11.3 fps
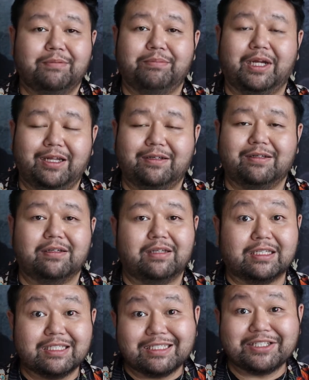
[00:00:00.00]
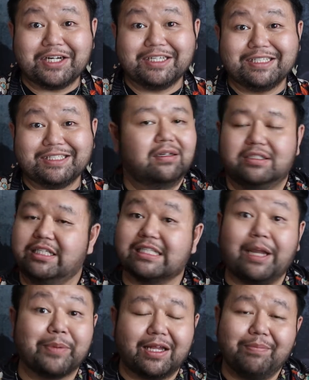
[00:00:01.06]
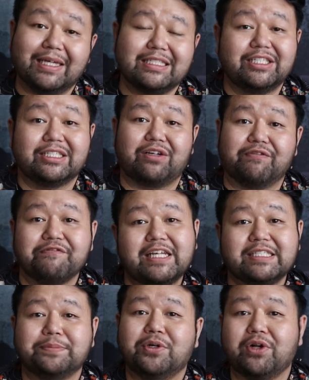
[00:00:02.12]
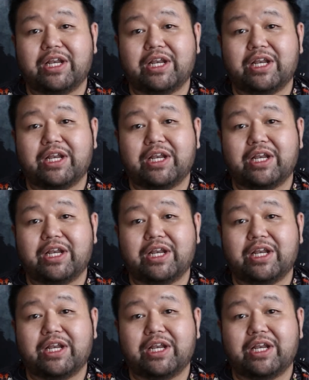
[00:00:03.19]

But let's get started. Just kept getting messages on Facebook,